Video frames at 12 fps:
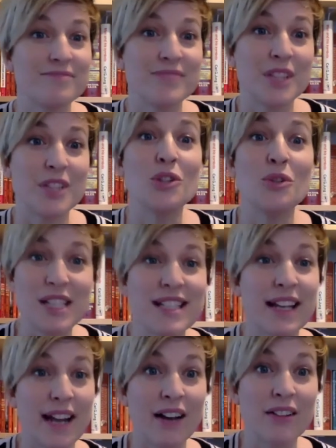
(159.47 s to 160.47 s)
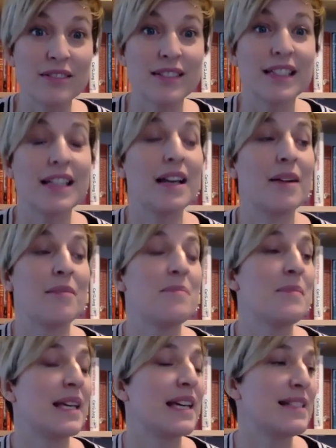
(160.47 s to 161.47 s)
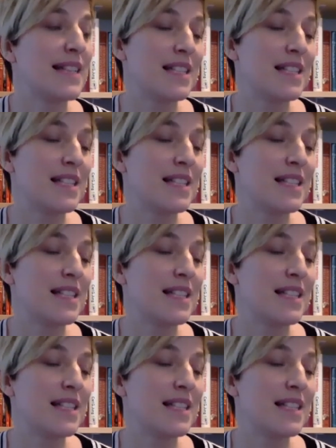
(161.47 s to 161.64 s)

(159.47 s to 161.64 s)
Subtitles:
You need to get out, because